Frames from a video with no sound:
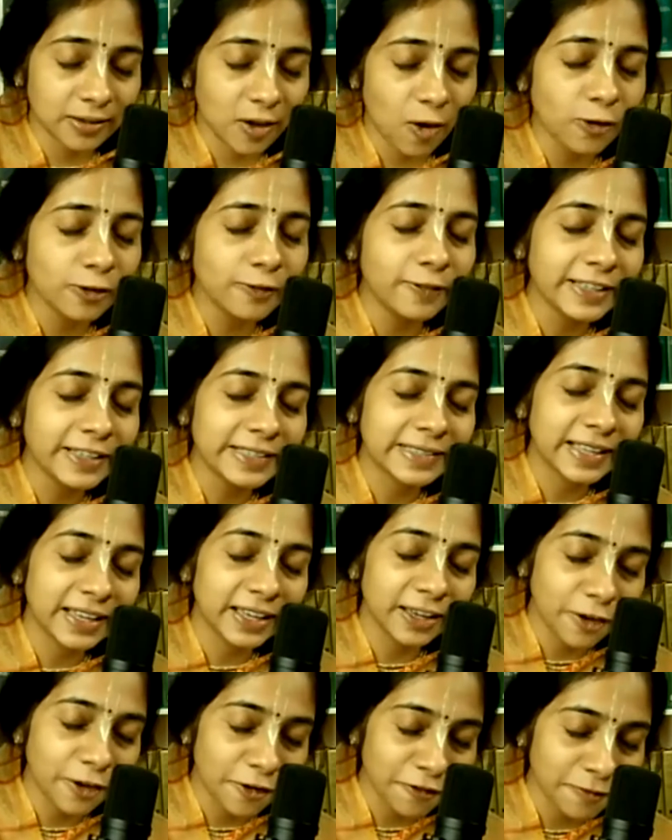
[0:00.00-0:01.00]
always
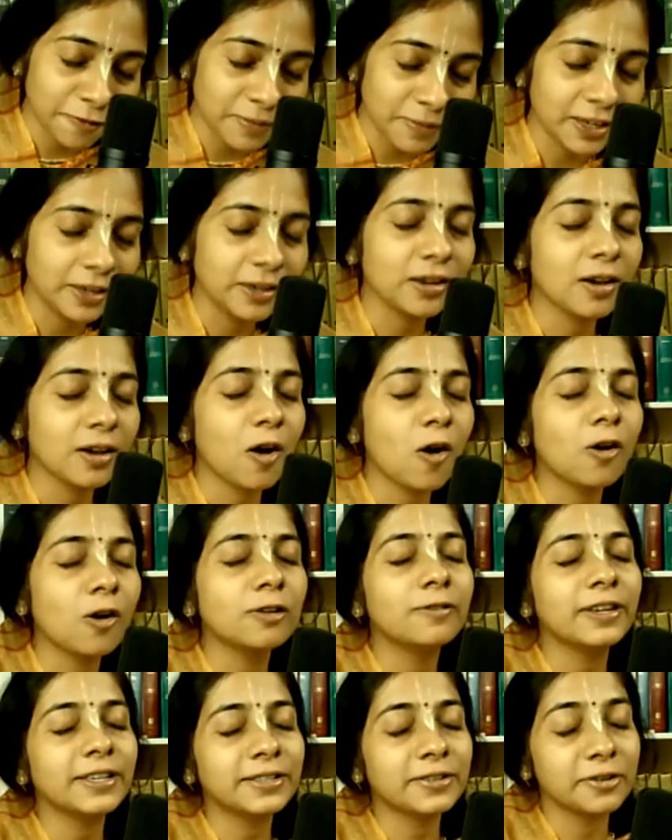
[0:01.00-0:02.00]
think of me,
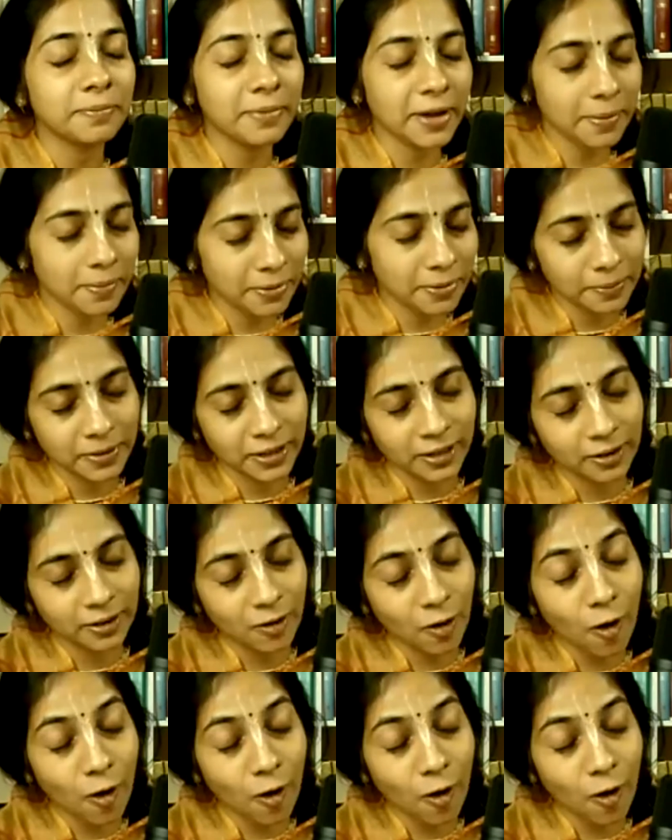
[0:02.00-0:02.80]
always remember me,